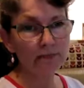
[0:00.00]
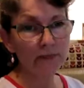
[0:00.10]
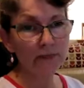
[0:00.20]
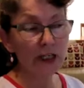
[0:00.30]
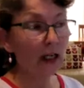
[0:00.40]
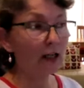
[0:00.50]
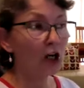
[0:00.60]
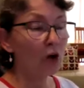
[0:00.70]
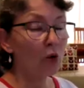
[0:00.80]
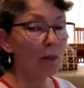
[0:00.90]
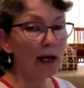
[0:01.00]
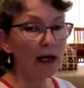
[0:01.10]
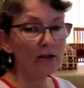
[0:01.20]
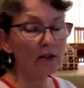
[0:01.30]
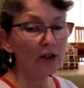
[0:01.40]
And I know what my
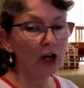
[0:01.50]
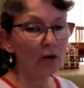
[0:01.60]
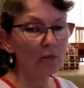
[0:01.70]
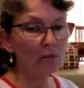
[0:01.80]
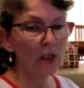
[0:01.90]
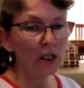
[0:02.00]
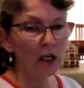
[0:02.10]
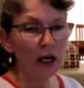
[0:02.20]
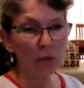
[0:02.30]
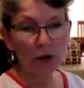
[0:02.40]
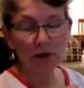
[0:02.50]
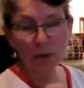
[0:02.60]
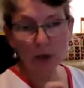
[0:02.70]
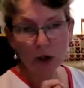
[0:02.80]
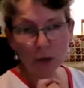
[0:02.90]
answers are. And one of the
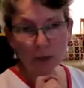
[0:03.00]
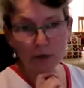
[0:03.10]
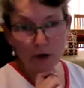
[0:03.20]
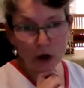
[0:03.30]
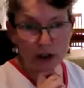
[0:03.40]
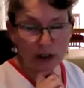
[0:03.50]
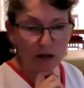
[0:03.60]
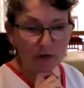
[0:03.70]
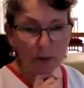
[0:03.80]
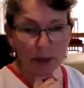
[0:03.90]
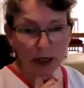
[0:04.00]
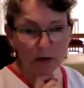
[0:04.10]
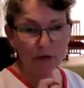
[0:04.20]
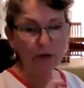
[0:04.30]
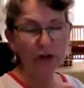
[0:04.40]
most provocative and
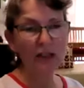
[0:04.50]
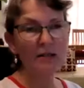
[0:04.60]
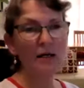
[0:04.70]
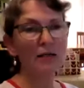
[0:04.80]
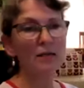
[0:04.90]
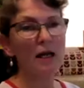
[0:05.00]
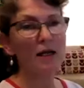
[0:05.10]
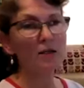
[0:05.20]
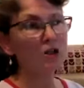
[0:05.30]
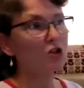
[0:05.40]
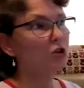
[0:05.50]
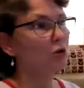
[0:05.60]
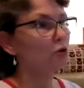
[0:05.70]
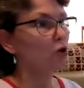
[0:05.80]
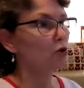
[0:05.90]
powerful things I say to
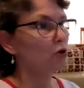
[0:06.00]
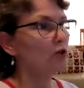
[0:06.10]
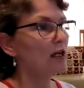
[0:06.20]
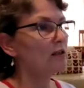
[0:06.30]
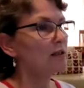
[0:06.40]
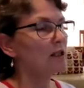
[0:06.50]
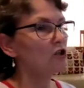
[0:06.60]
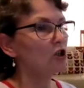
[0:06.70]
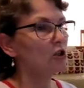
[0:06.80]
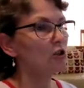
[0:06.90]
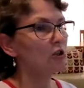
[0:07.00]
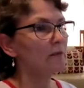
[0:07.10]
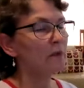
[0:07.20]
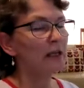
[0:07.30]
schools or say to teachers